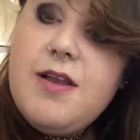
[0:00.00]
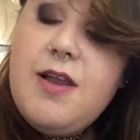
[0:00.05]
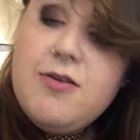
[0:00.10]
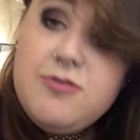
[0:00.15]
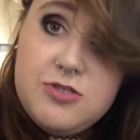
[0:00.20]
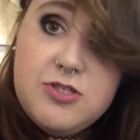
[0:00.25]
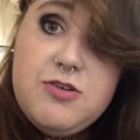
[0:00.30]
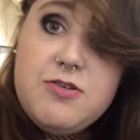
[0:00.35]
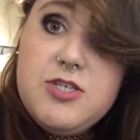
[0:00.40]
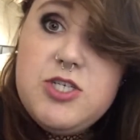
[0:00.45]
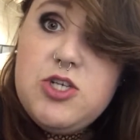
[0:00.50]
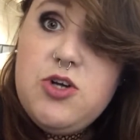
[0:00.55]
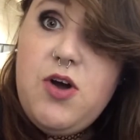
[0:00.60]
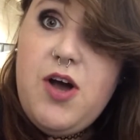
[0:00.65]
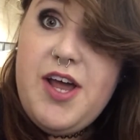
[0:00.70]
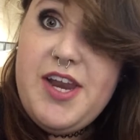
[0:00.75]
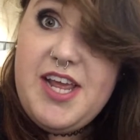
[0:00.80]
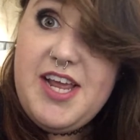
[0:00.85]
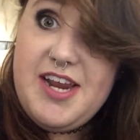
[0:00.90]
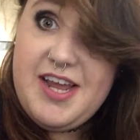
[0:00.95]
Long story short,
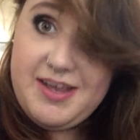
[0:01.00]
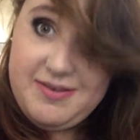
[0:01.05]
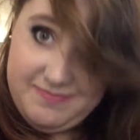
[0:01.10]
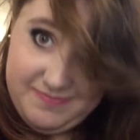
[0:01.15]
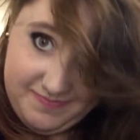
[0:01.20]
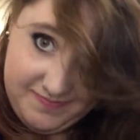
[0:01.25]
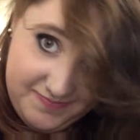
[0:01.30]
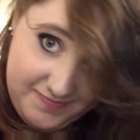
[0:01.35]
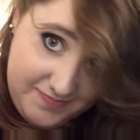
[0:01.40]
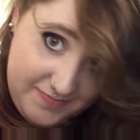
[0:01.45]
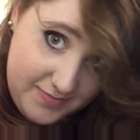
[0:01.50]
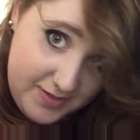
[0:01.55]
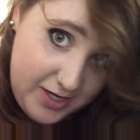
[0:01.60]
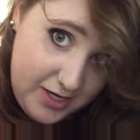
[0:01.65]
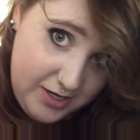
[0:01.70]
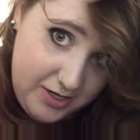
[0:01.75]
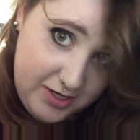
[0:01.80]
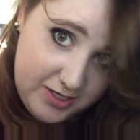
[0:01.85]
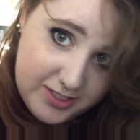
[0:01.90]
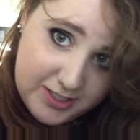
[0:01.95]
I need it. And
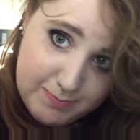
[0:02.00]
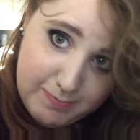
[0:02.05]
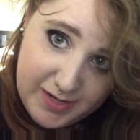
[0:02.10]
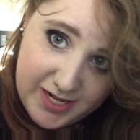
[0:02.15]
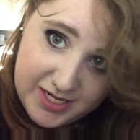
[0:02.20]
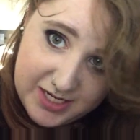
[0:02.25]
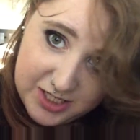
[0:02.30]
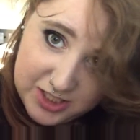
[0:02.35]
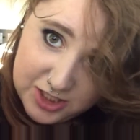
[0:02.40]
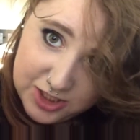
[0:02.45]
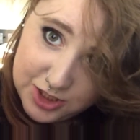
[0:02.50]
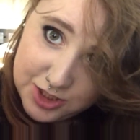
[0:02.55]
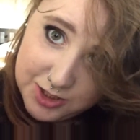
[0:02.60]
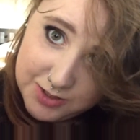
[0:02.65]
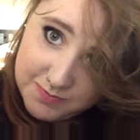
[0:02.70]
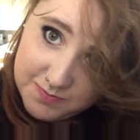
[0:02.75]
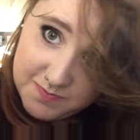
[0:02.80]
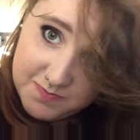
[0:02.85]
I got a splinge.